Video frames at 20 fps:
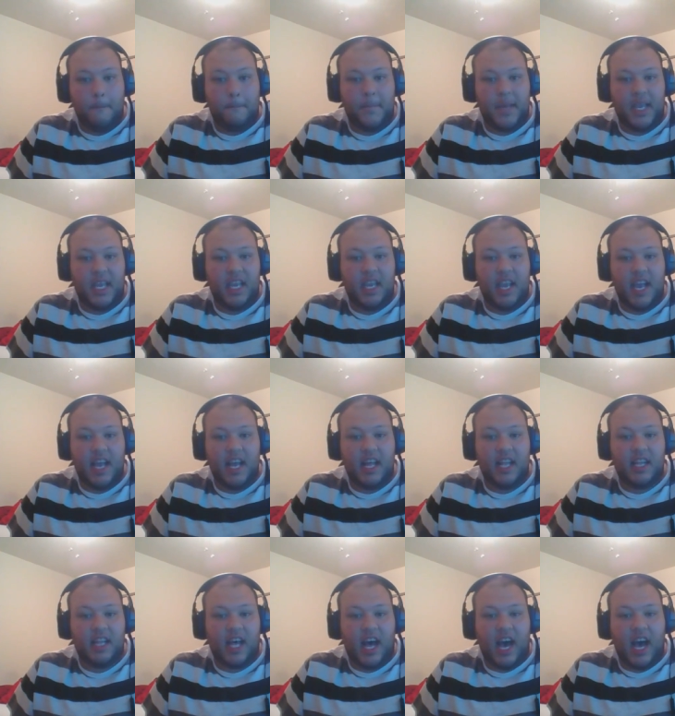B
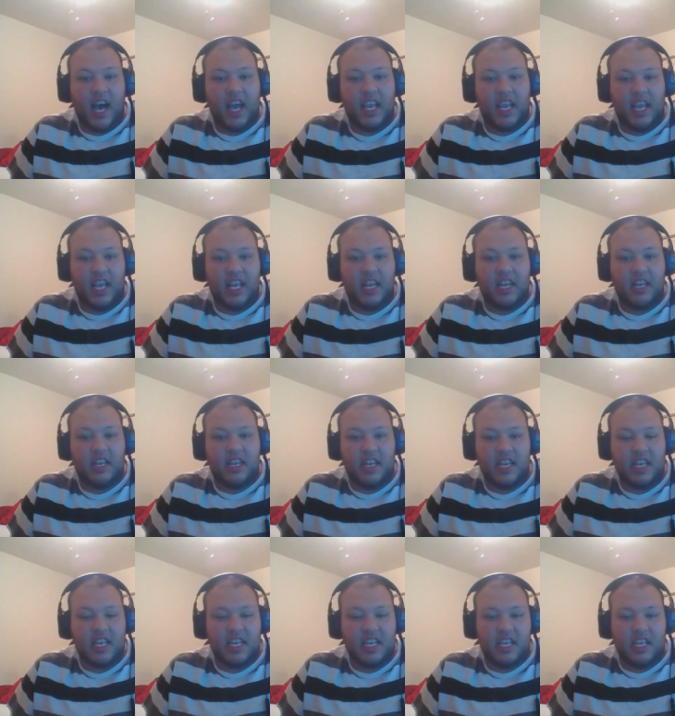L I N
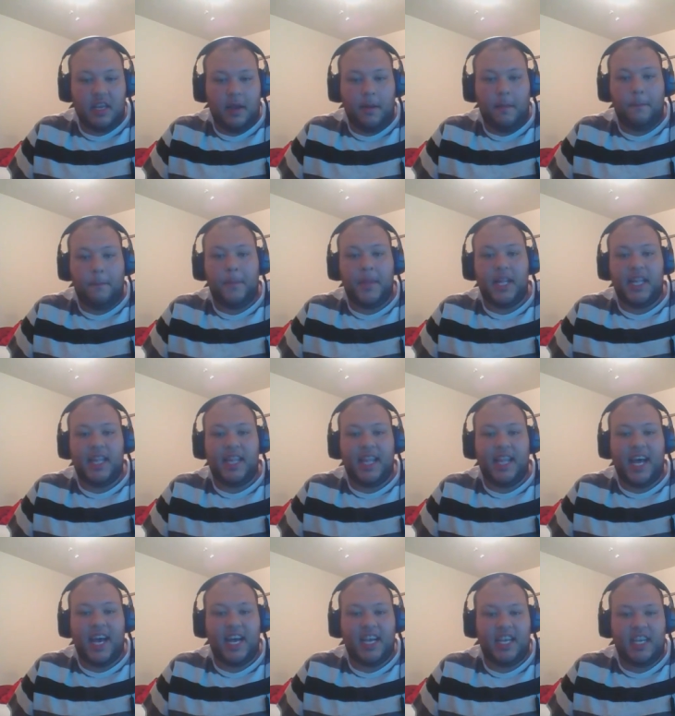D
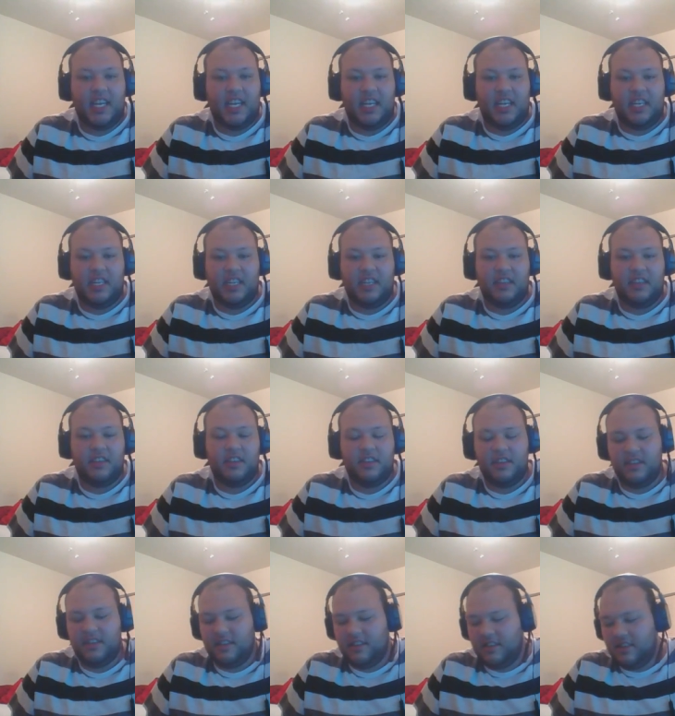blind.
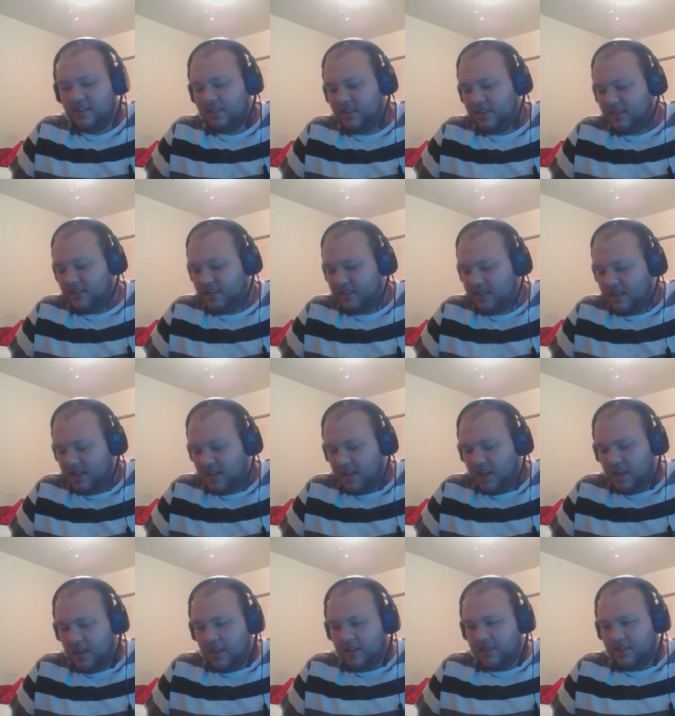
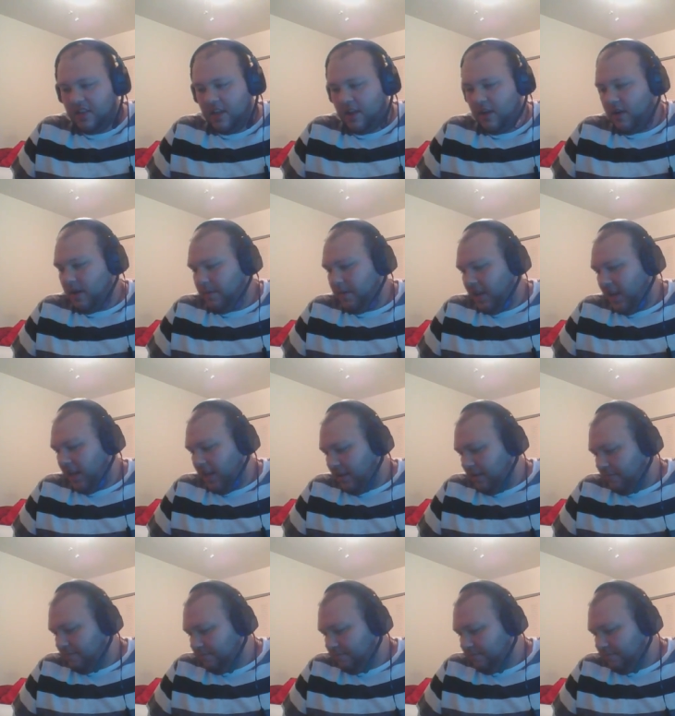So I mean,